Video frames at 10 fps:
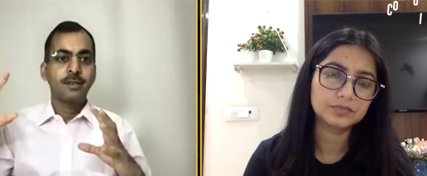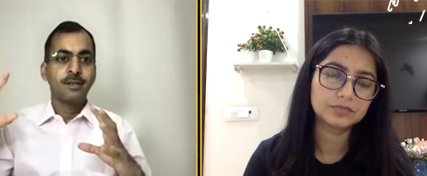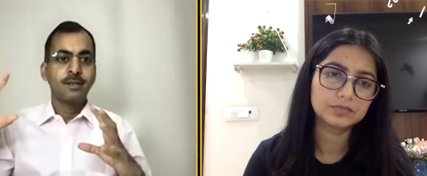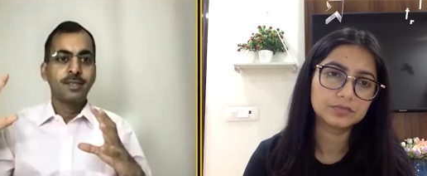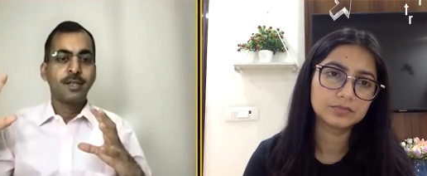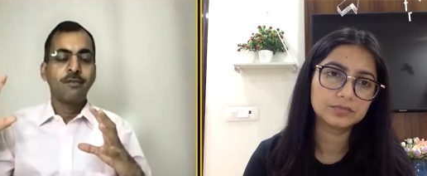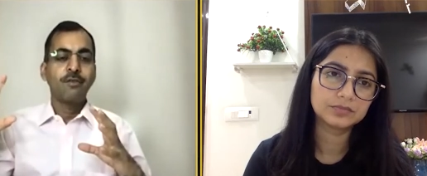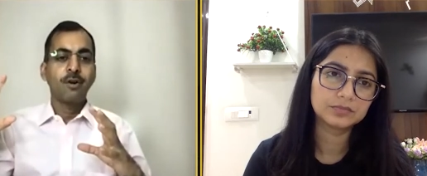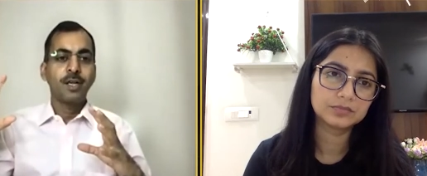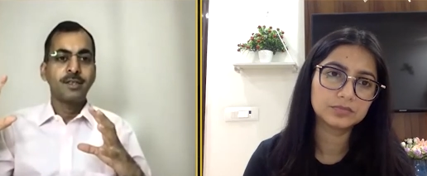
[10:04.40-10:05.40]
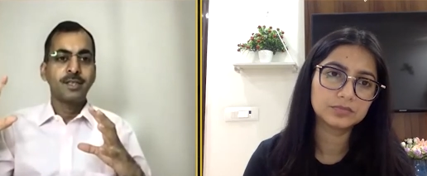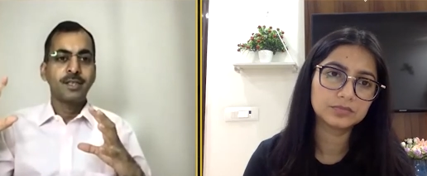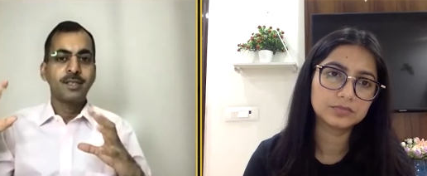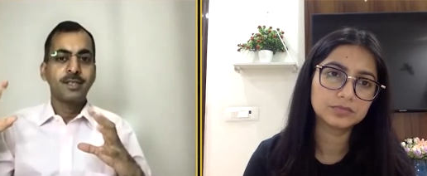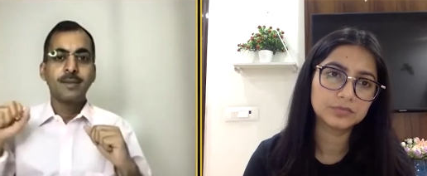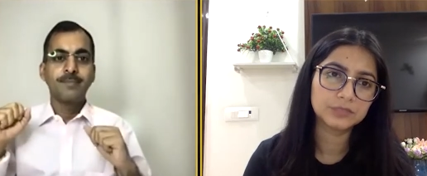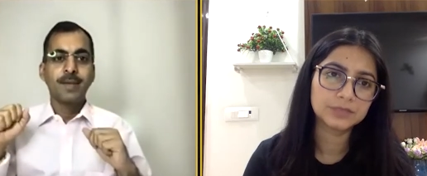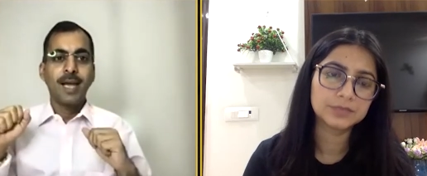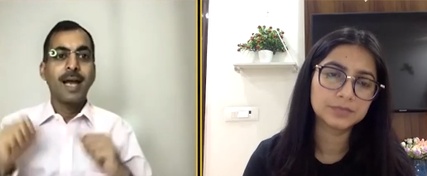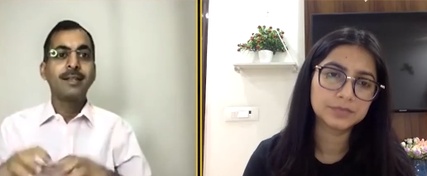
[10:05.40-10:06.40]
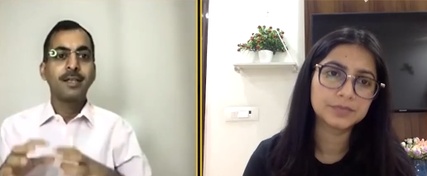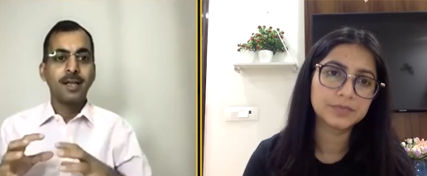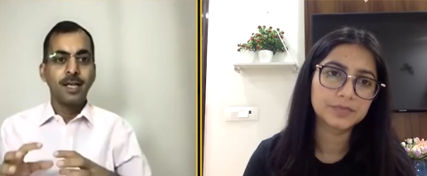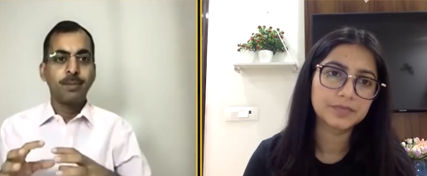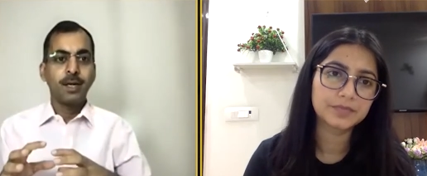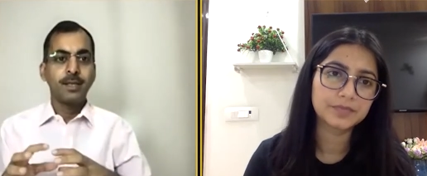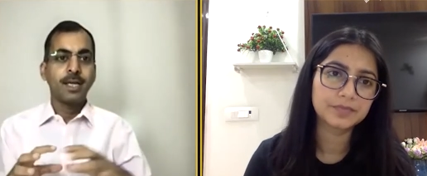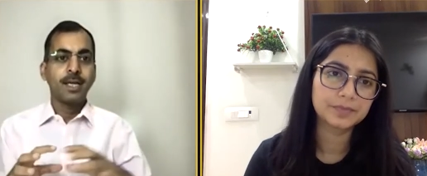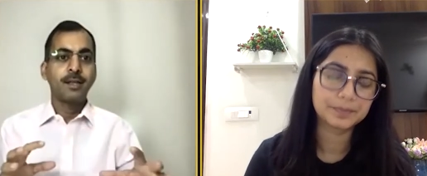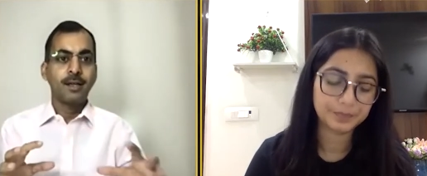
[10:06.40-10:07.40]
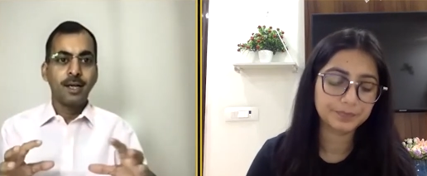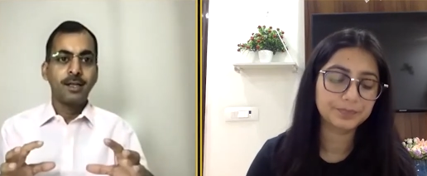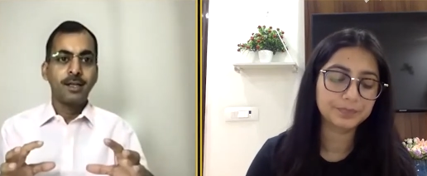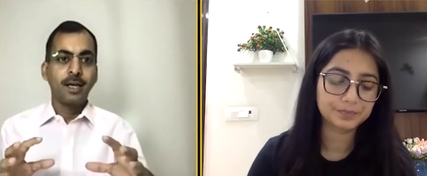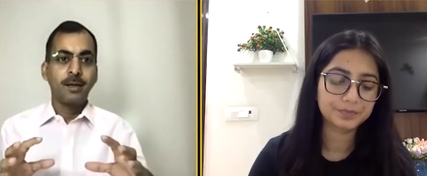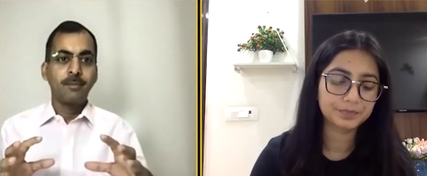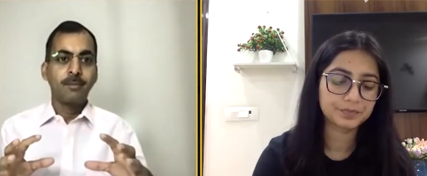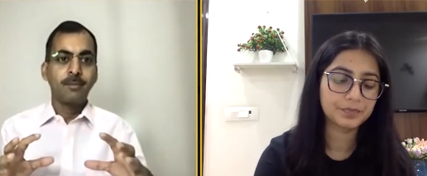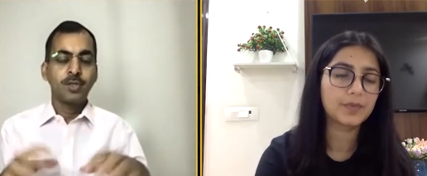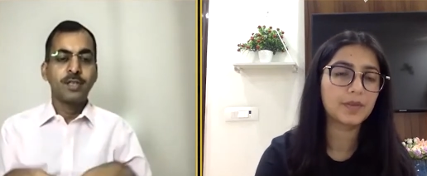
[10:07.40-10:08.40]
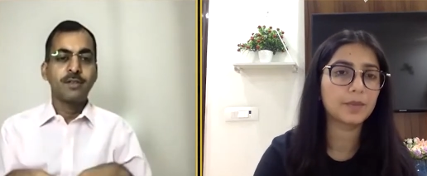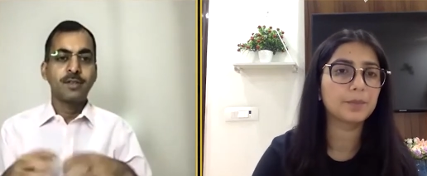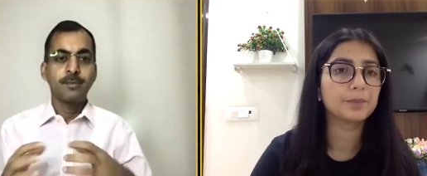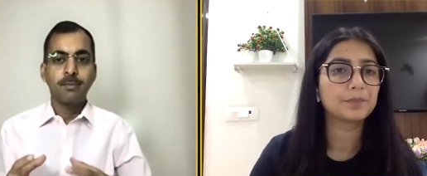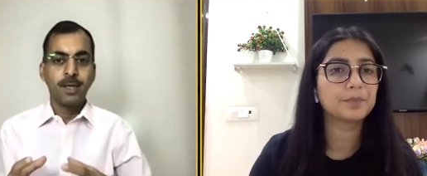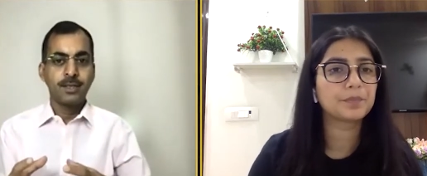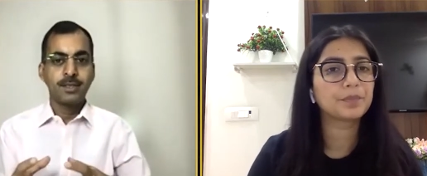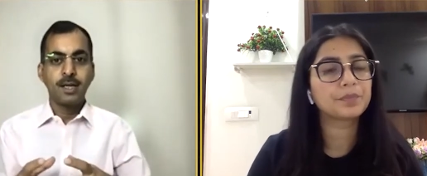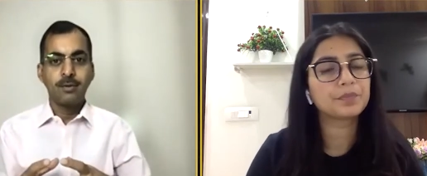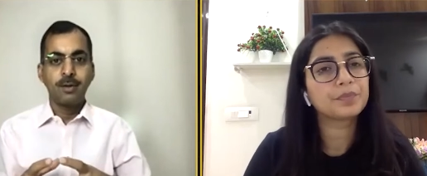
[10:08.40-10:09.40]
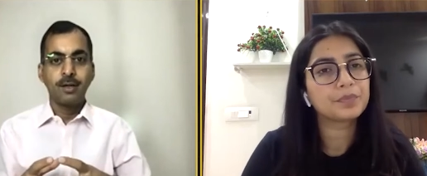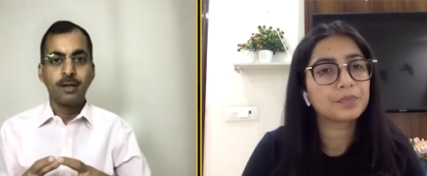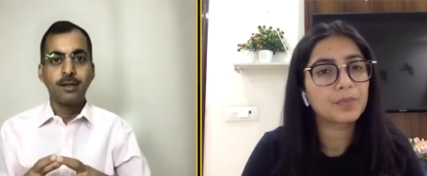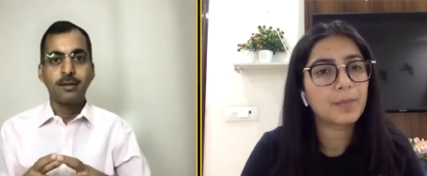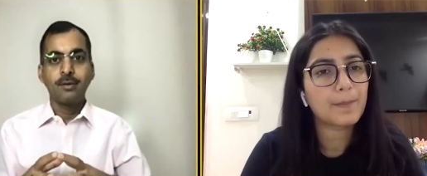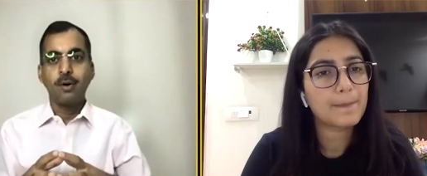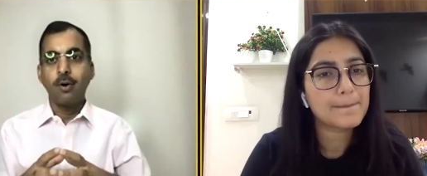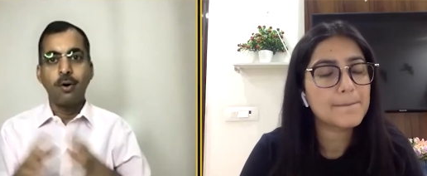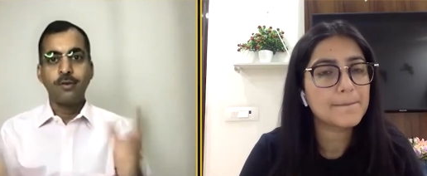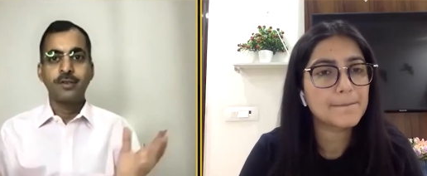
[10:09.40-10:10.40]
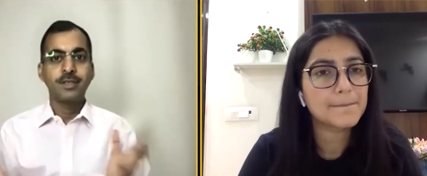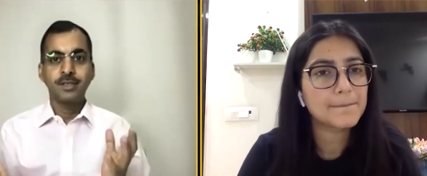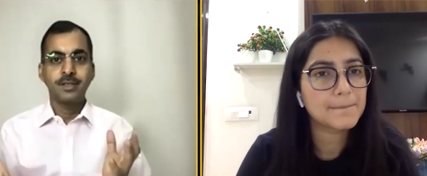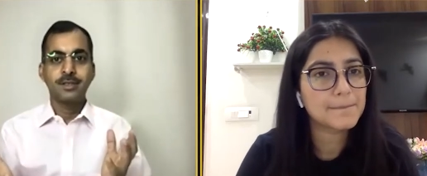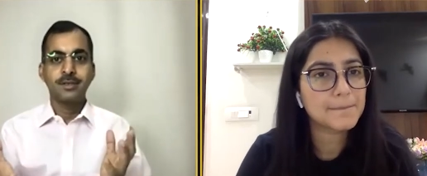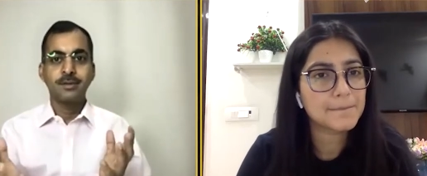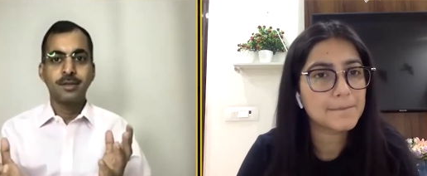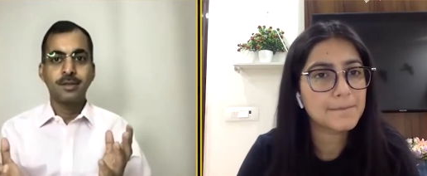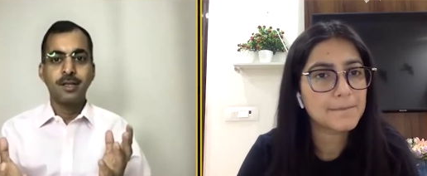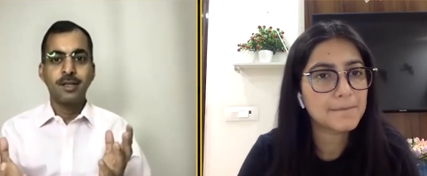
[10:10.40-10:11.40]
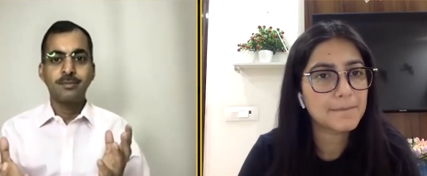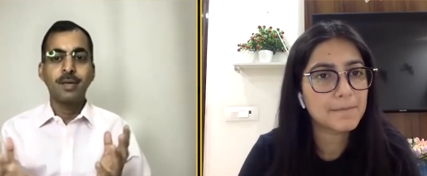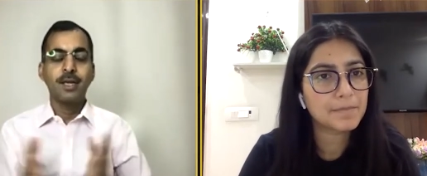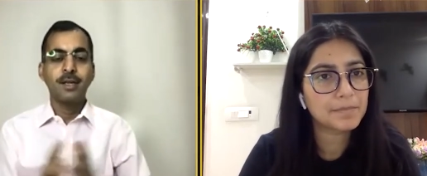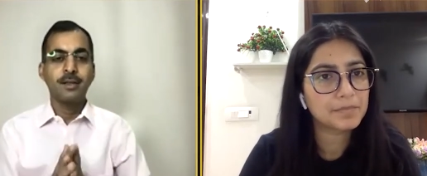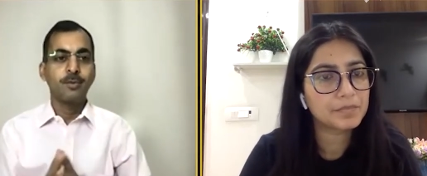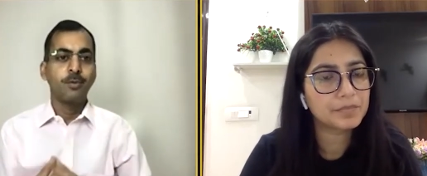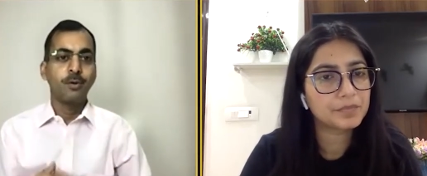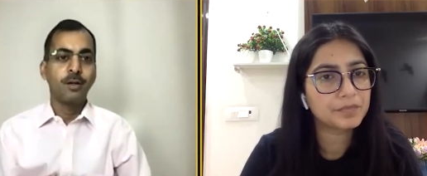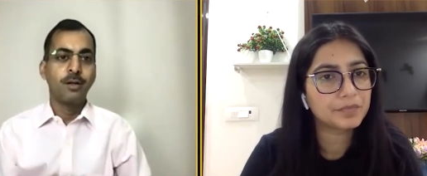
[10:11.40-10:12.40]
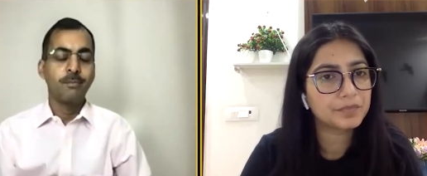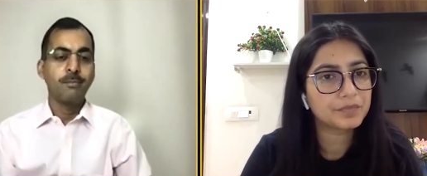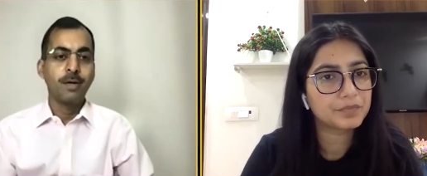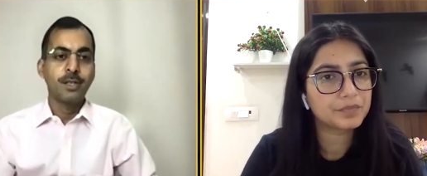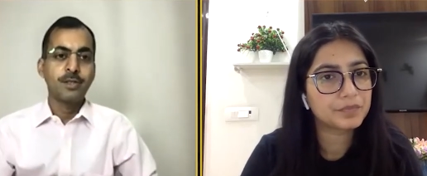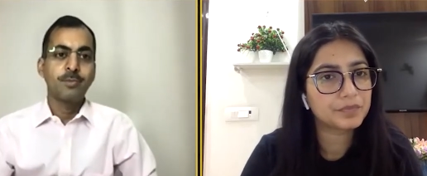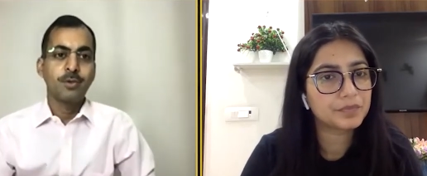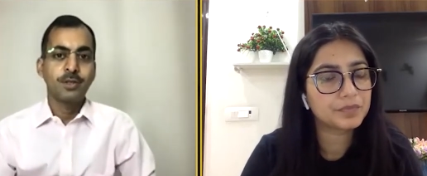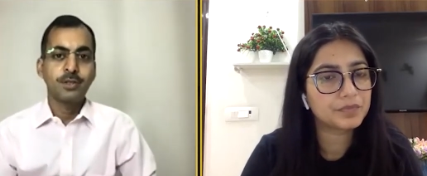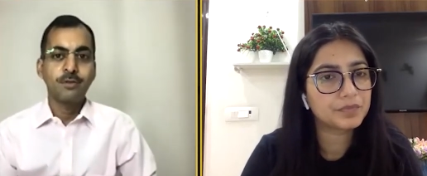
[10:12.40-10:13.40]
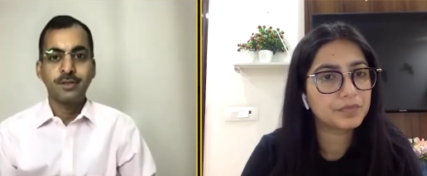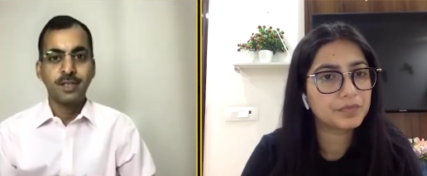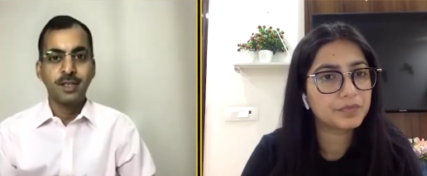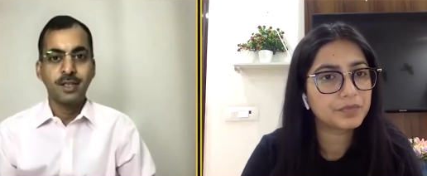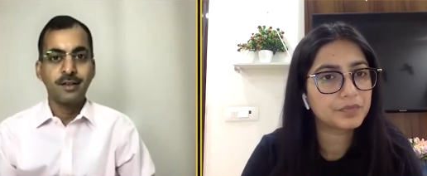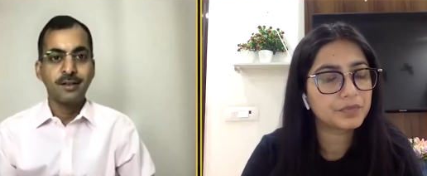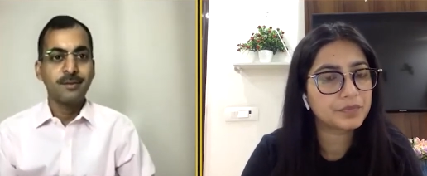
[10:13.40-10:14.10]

Speaker 1: set of audiences at the right price at the right time which gives them the best roi and all of this is is making the world much more sophisticated